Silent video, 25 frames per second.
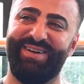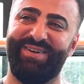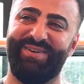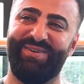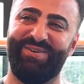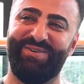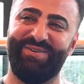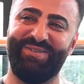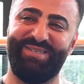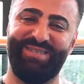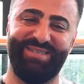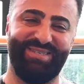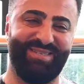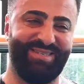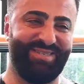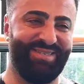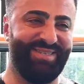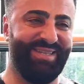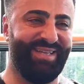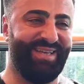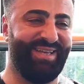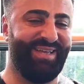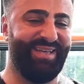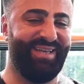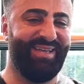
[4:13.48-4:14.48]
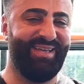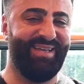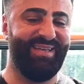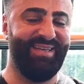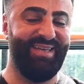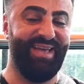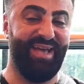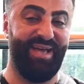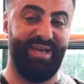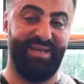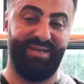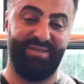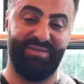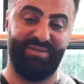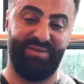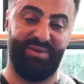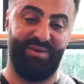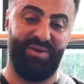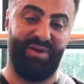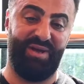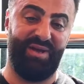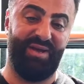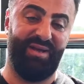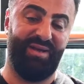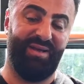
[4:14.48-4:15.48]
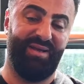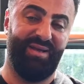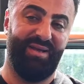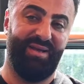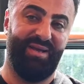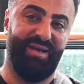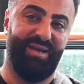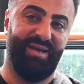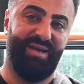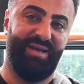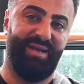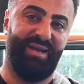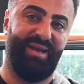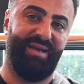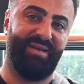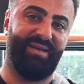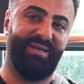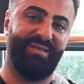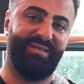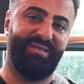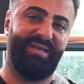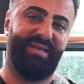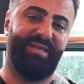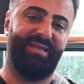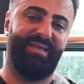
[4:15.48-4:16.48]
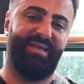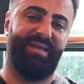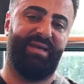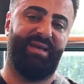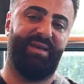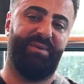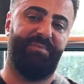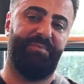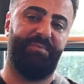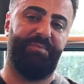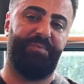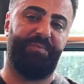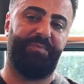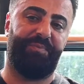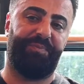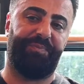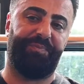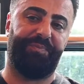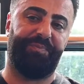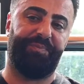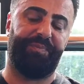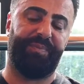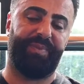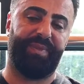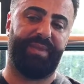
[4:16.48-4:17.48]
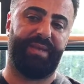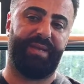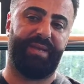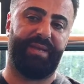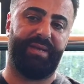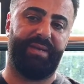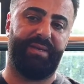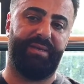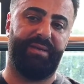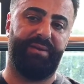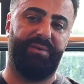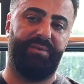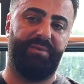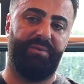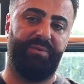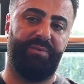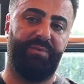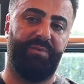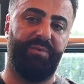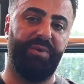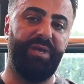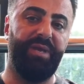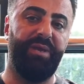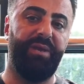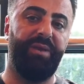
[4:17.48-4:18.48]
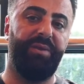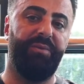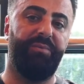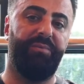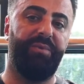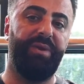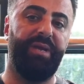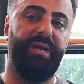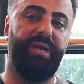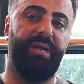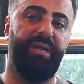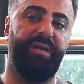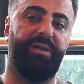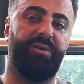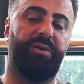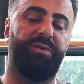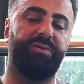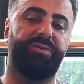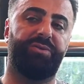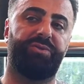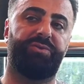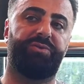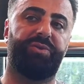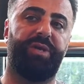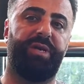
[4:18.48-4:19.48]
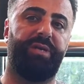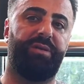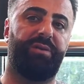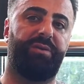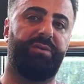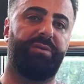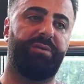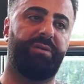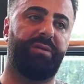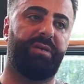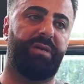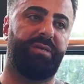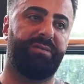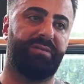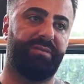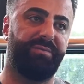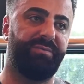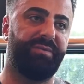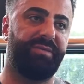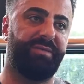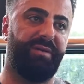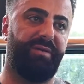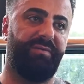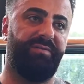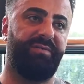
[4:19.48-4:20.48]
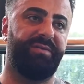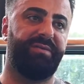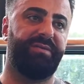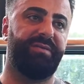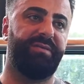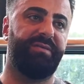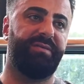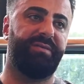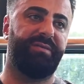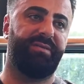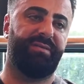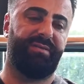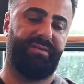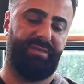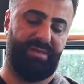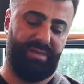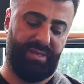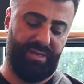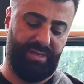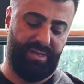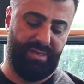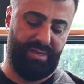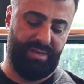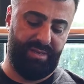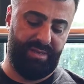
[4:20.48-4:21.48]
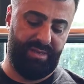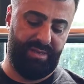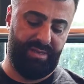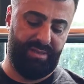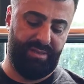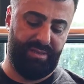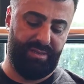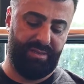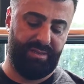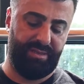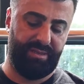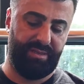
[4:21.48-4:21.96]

We just, So like I said, we really concentrated on custom services and